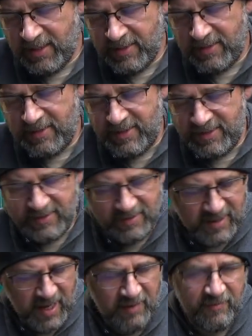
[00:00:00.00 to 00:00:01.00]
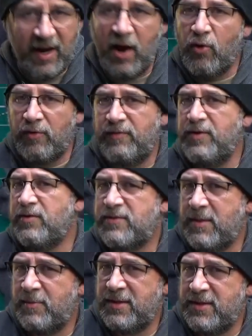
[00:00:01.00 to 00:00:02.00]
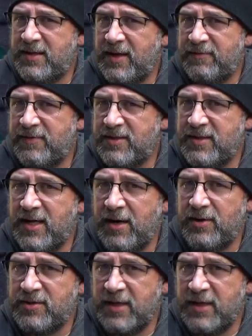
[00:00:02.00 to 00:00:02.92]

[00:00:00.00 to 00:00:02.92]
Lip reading: this is kind of an overview of some of the different scenarios.